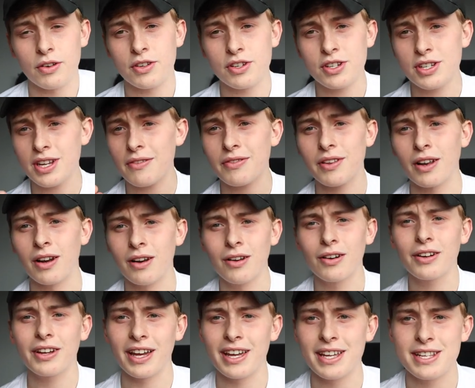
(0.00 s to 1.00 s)
you just have to
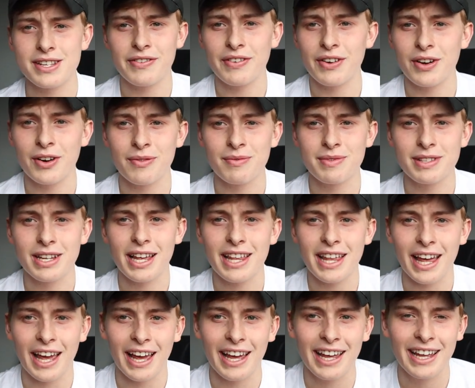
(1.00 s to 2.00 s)
look at his films,
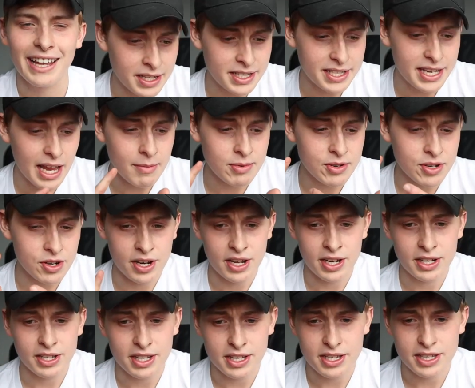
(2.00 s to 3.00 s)
like Inception,
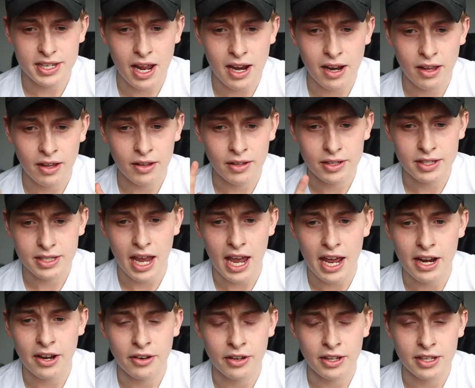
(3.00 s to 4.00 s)
Interstellar,
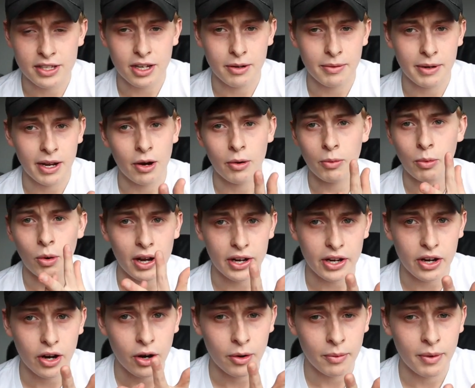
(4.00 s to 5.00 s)
Tenet that's coming out.
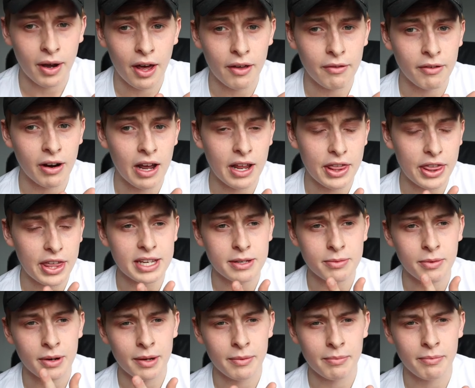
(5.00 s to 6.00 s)
I think
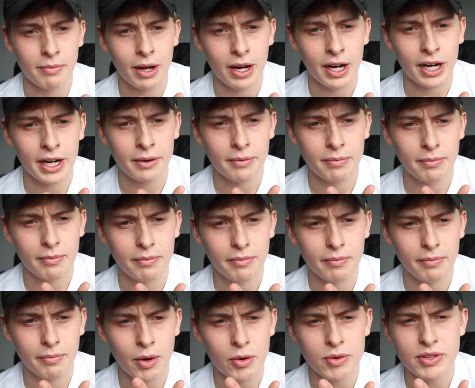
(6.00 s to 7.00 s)
it's one of my
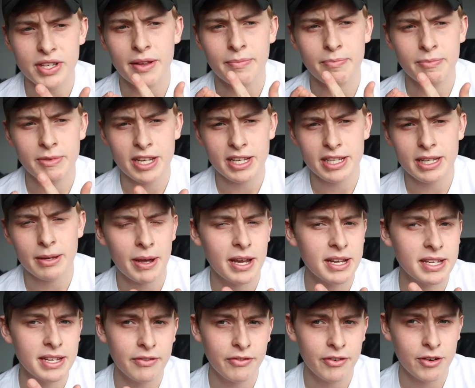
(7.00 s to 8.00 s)
most
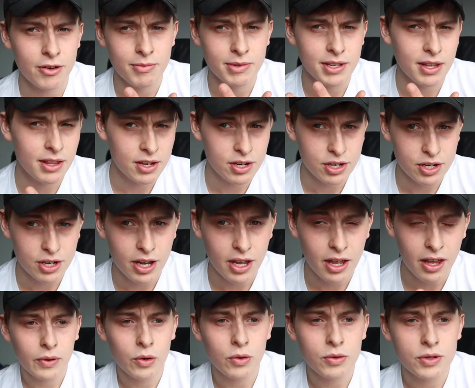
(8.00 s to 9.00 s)
anticipated films of this
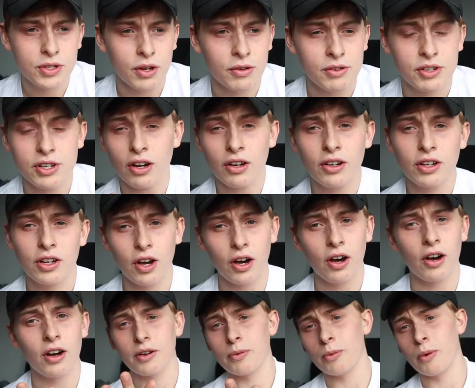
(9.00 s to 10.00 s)
year. Also,
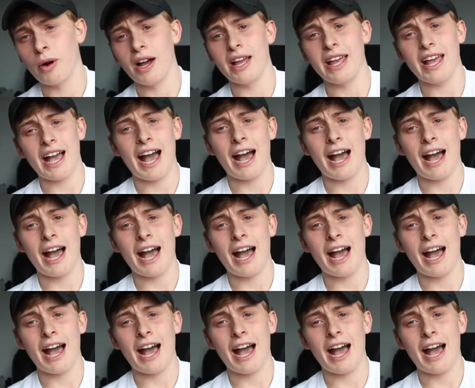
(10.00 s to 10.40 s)
Dunkirk, what I